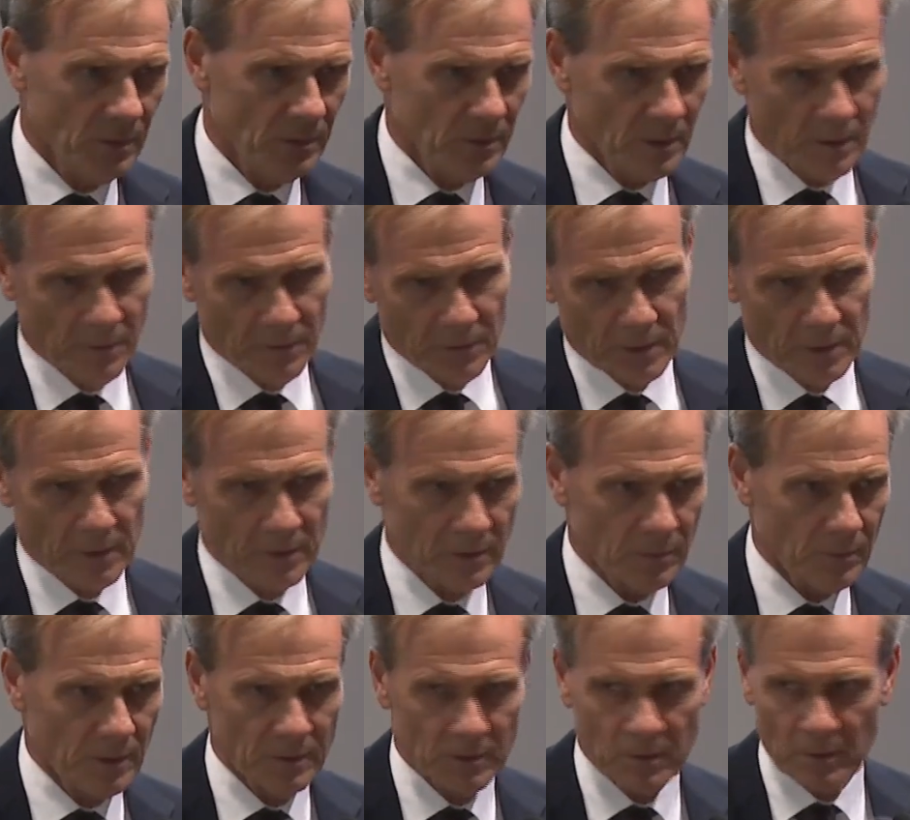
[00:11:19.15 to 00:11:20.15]
something that
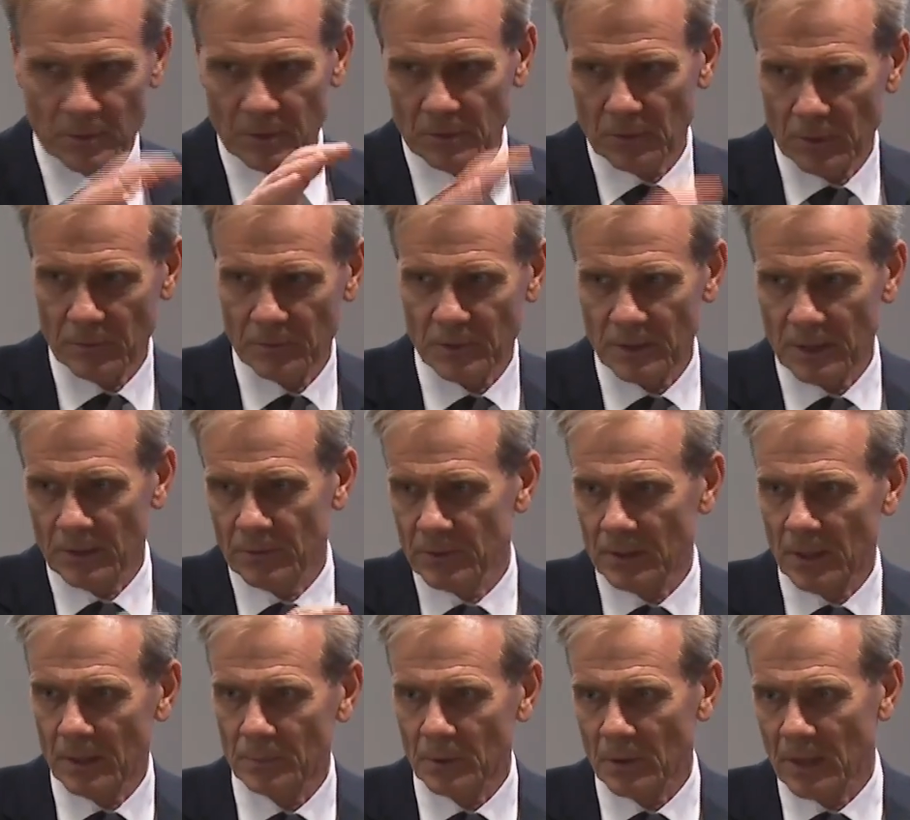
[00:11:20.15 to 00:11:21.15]
is green. So it's sort of a
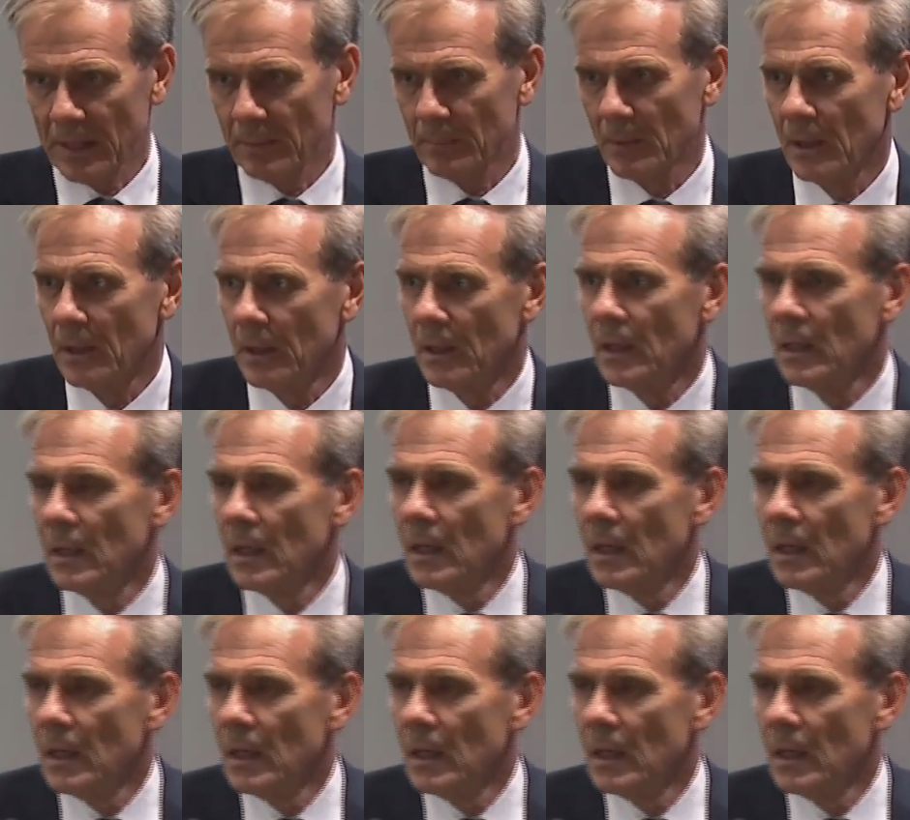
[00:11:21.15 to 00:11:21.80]
zero-sum game.